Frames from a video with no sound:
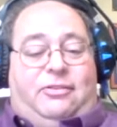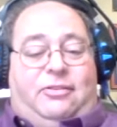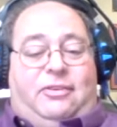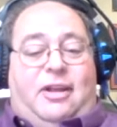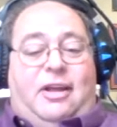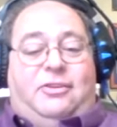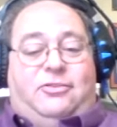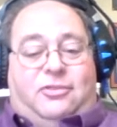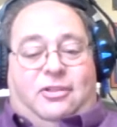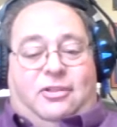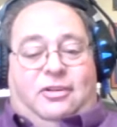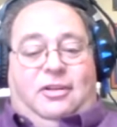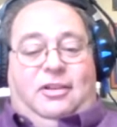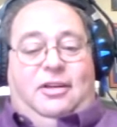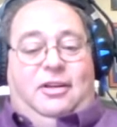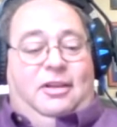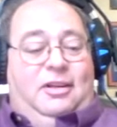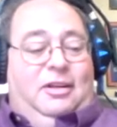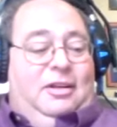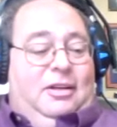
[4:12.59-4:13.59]
Couldn't
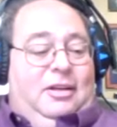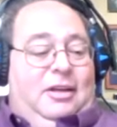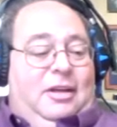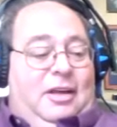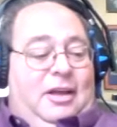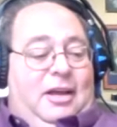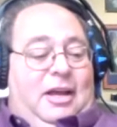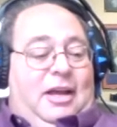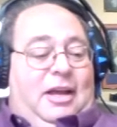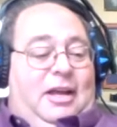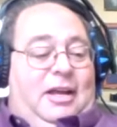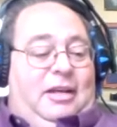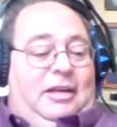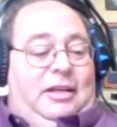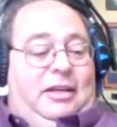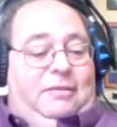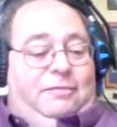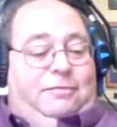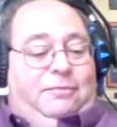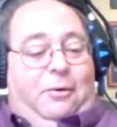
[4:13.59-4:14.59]
understand why they were being
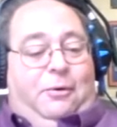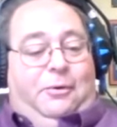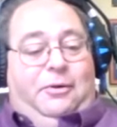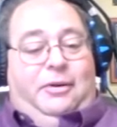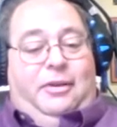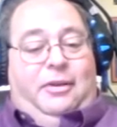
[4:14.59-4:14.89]
let go.